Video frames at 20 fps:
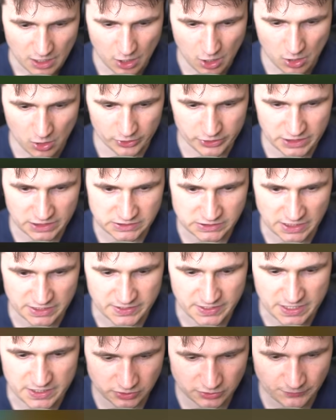Oh yes, I
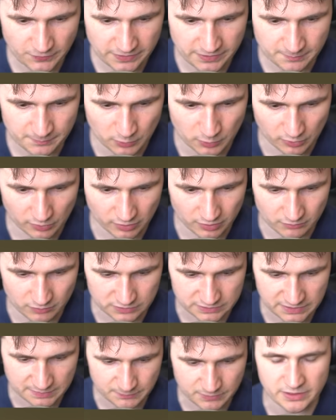did. So if I get more
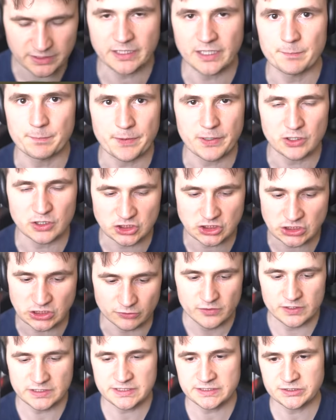levels, I'm gonna get better stuff.
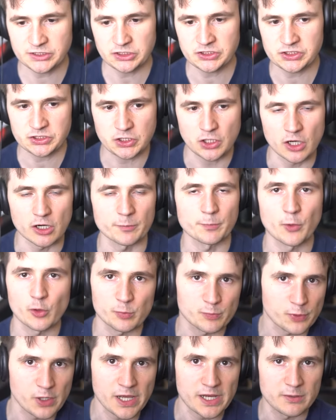This is just a
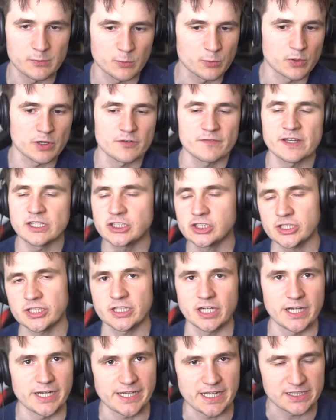cardboard plane. We're eventually
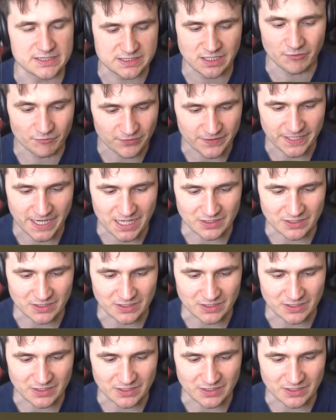gonna get something